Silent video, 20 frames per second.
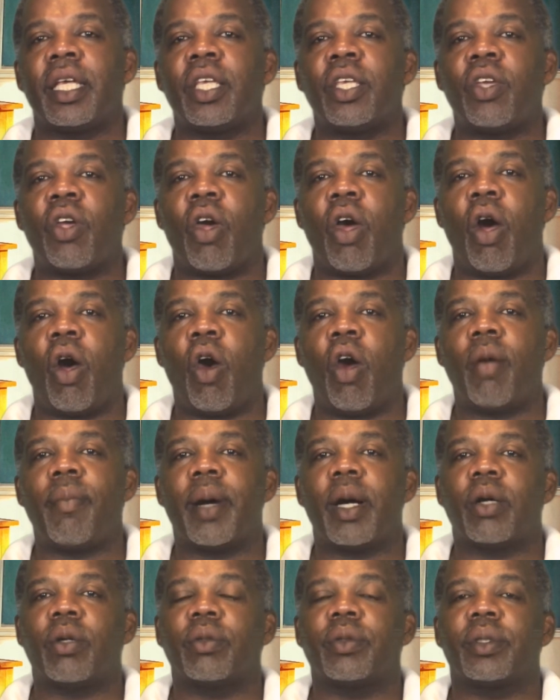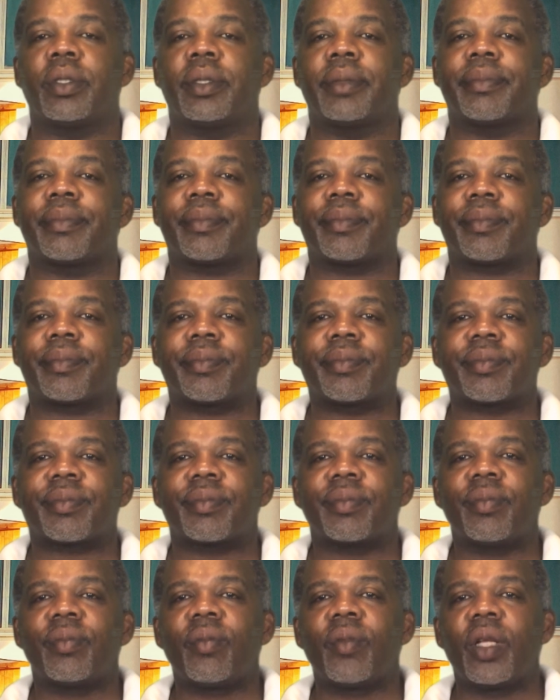Your hormones
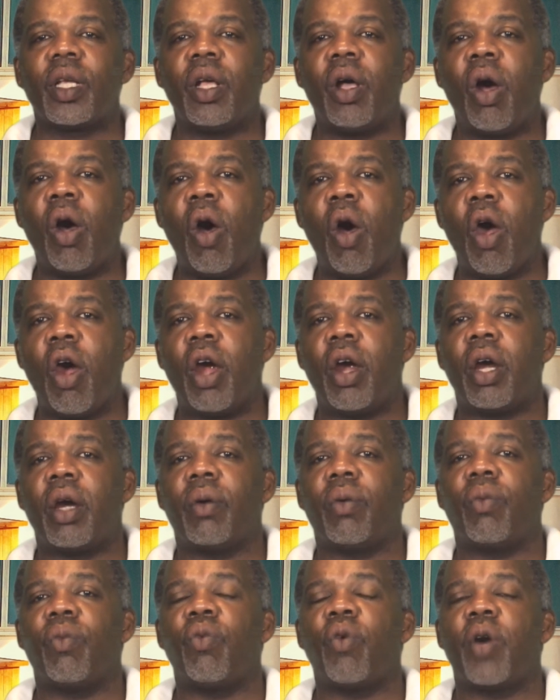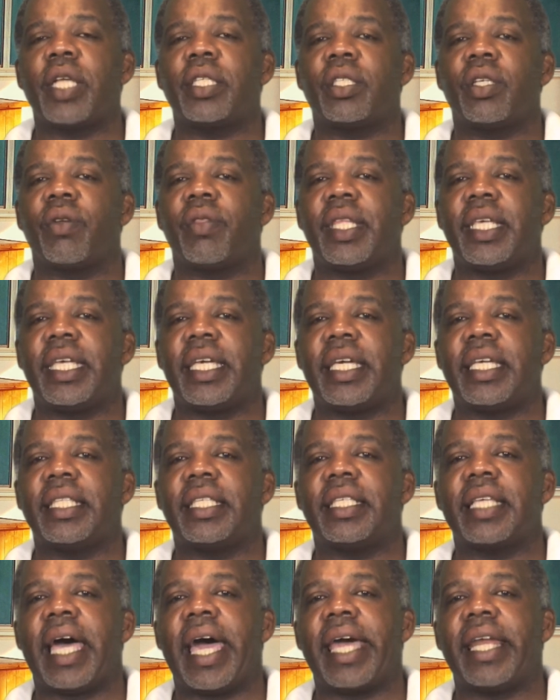are what's on the
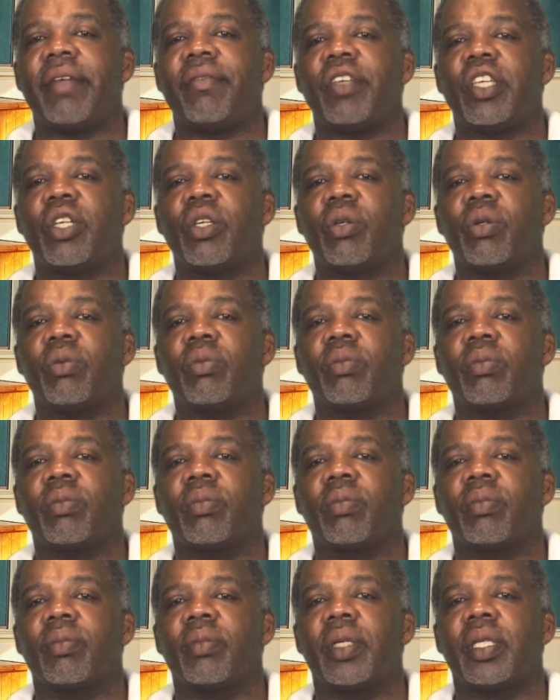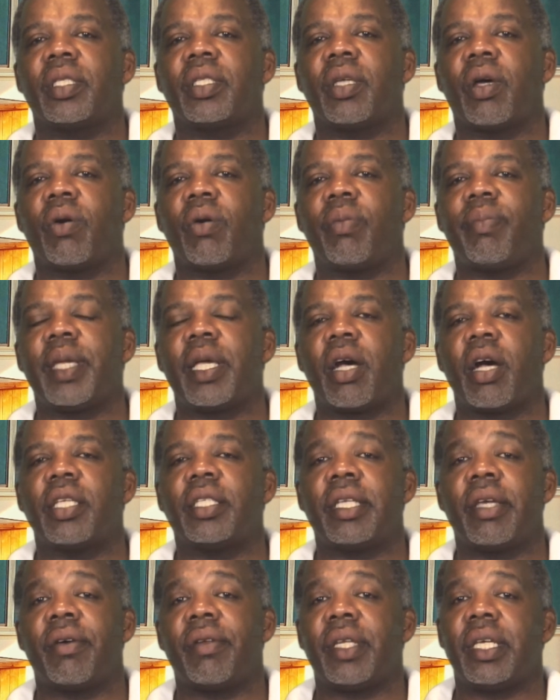inside of you, and so
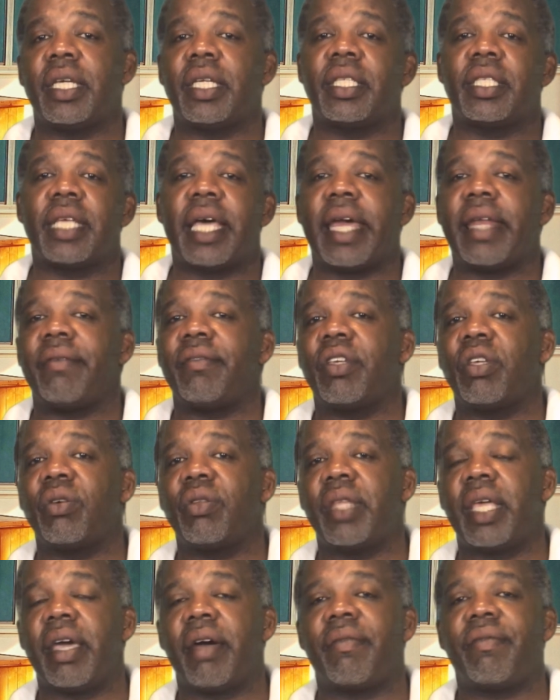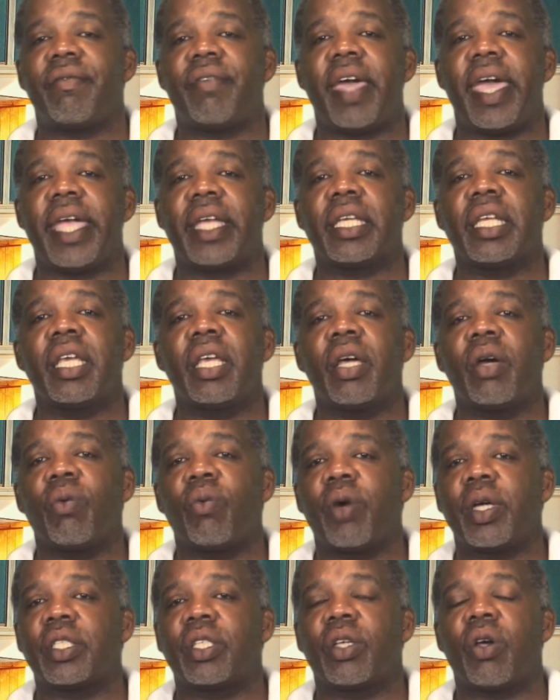because they're on the inside of you, they affect
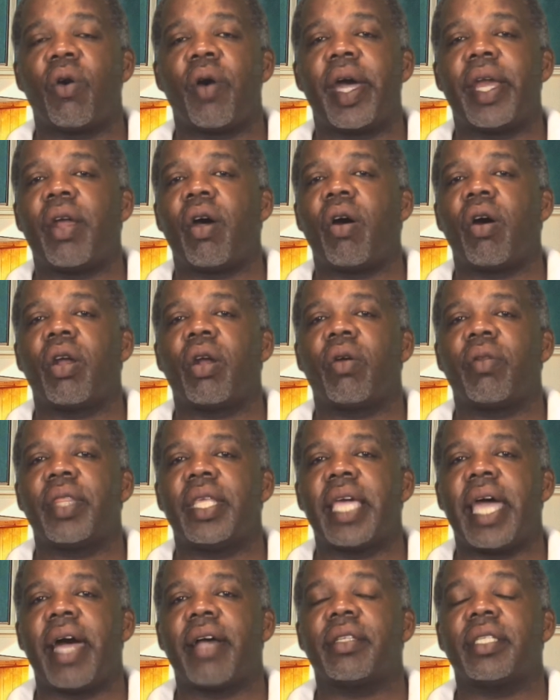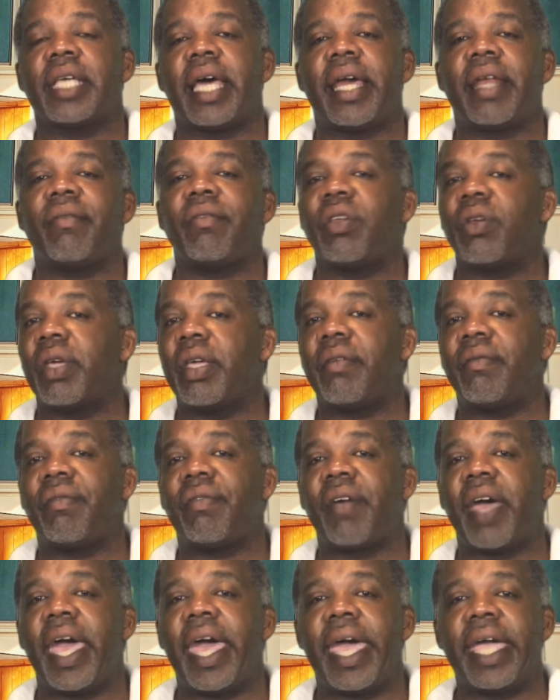what's going on the outside of you. In
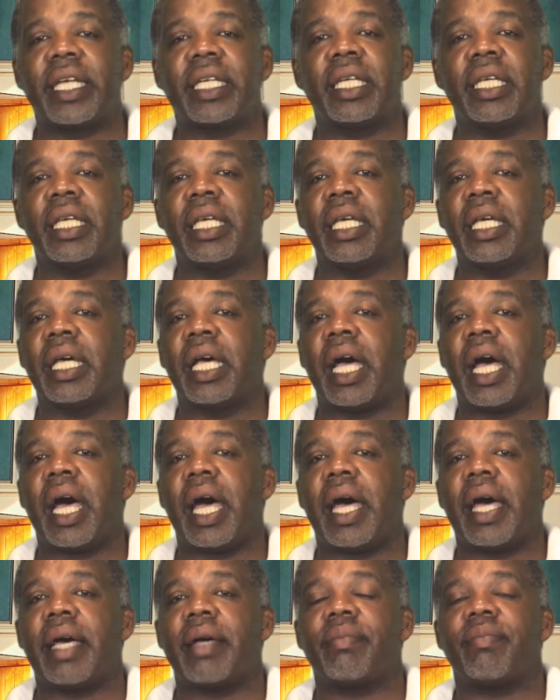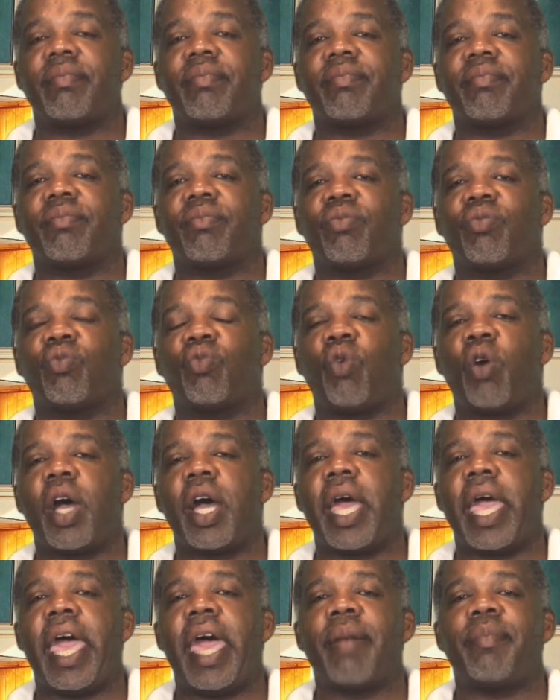fact,
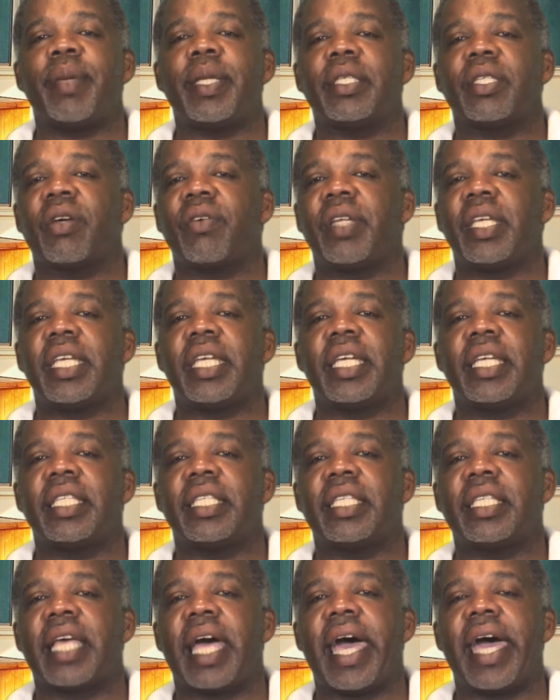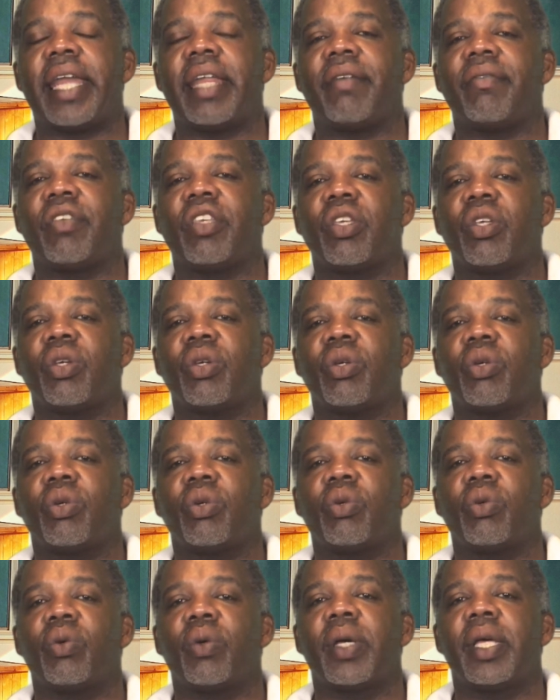what happens on the inside of
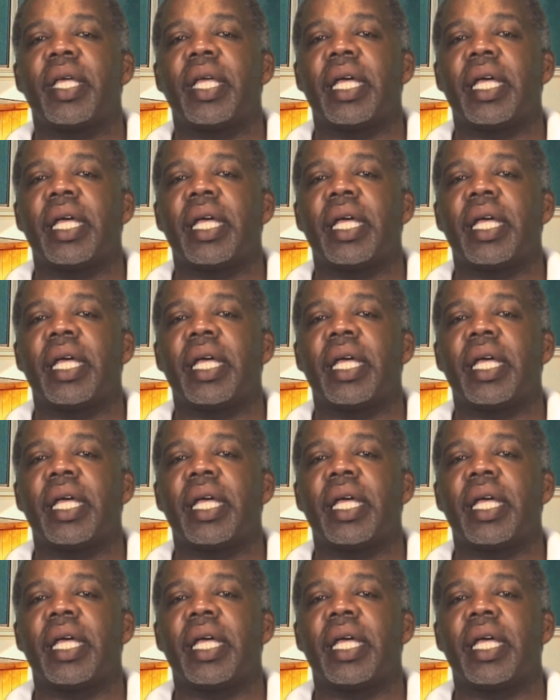you